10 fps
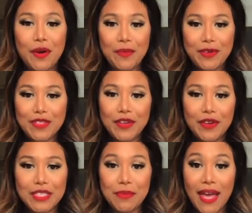also going
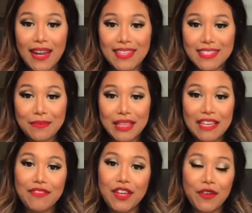to be adding some
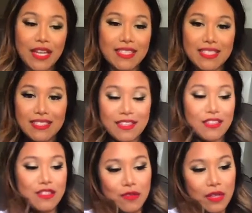leafy greens into the
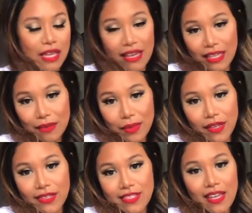sukiyaki
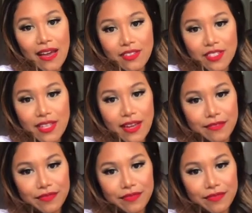because you can't just have